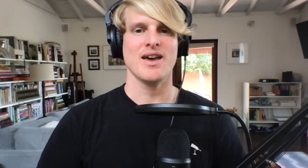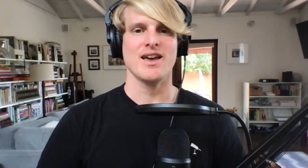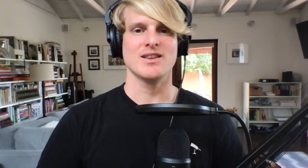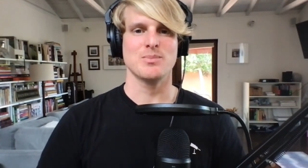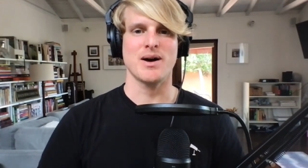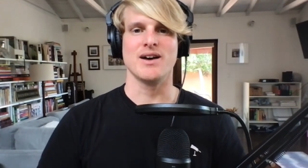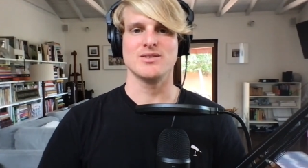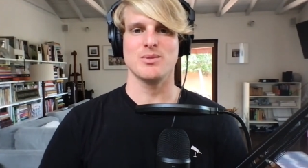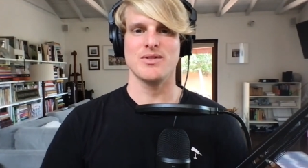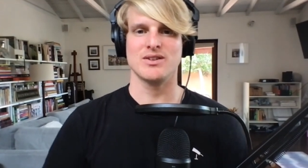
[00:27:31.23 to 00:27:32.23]
it's
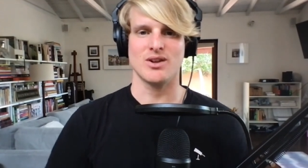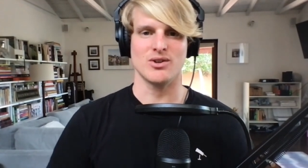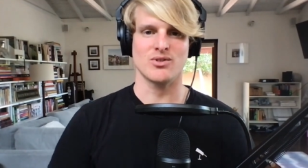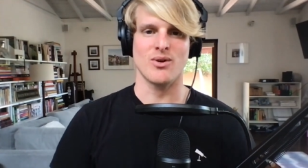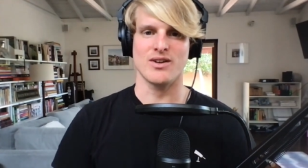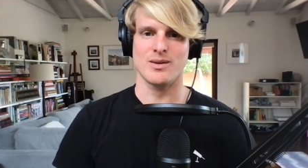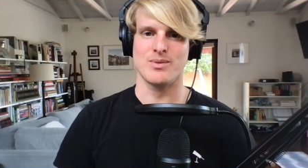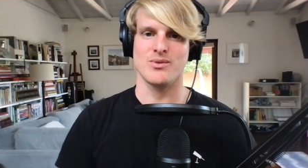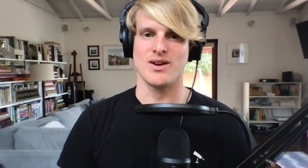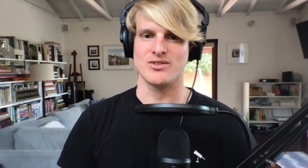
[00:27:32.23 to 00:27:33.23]
possible that Dogecoin can
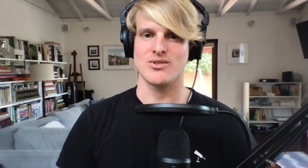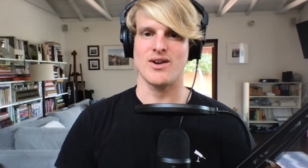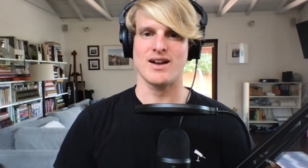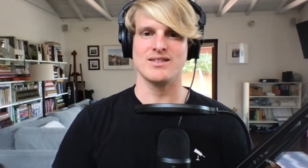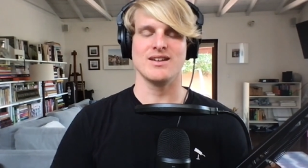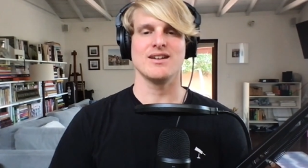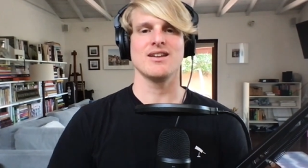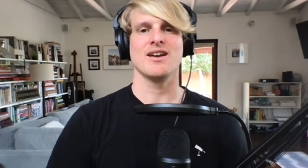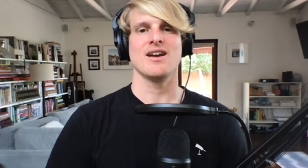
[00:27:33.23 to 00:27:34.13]
be resurrected.